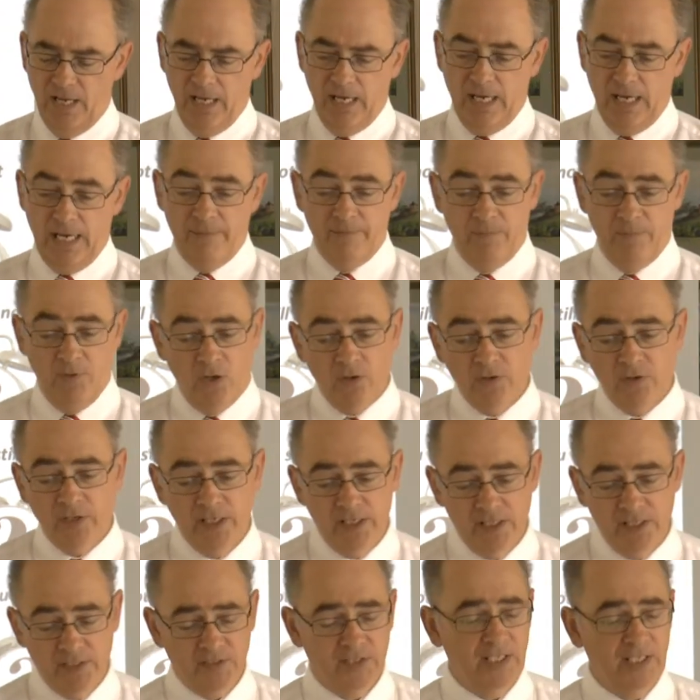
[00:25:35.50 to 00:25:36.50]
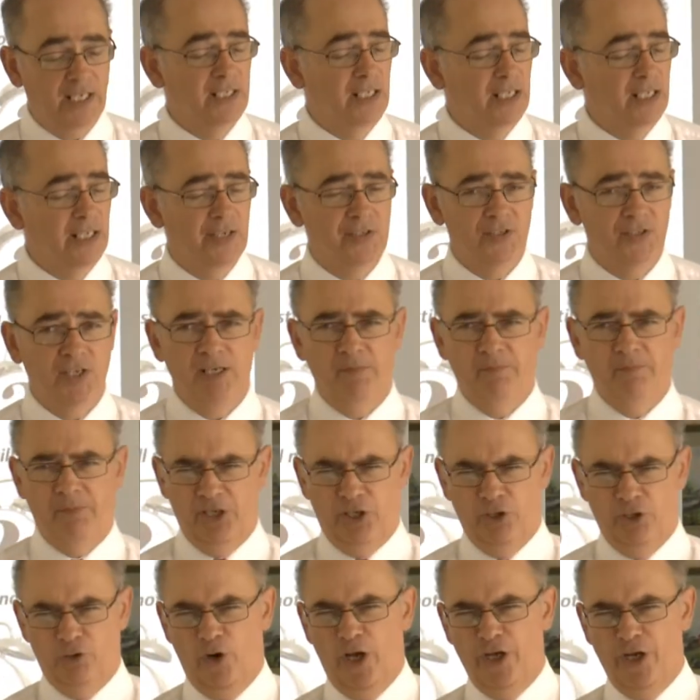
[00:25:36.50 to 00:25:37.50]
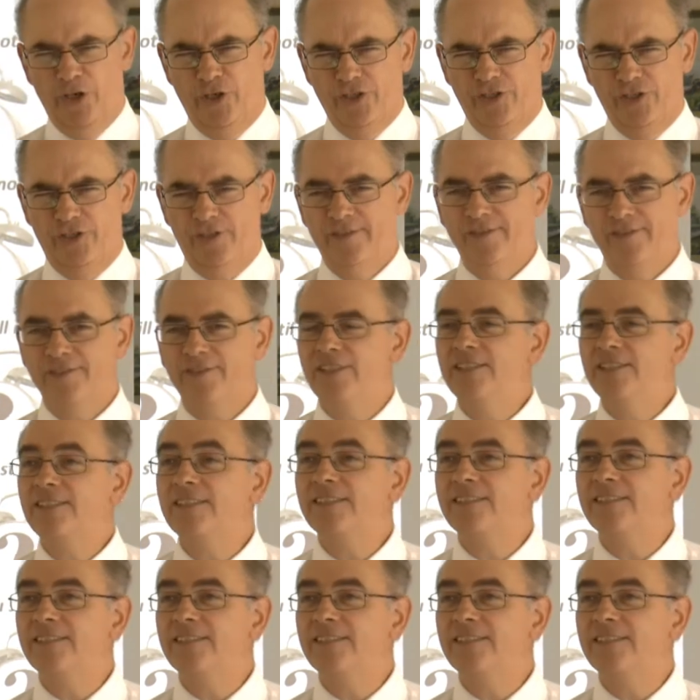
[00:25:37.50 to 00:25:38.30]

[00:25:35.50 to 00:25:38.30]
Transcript: I'm not here standing here saying, be courageous, right?